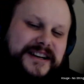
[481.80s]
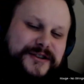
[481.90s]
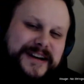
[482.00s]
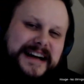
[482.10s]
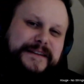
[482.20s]

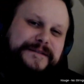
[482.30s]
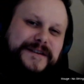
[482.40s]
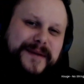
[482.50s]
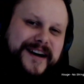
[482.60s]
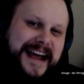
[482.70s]
You got the
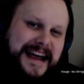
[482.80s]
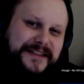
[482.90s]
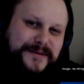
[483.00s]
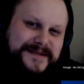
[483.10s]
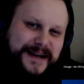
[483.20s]
female
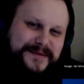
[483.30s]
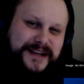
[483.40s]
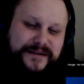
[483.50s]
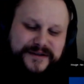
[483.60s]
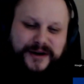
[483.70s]
anthem type
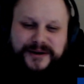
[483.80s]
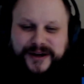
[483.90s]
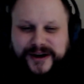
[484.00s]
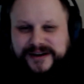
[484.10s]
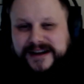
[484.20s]
stuff going
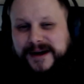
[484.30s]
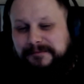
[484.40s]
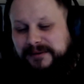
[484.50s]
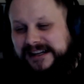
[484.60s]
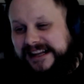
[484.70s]
on.
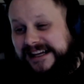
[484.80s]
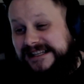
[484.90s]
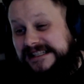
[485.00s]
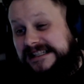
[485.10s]
But like, she's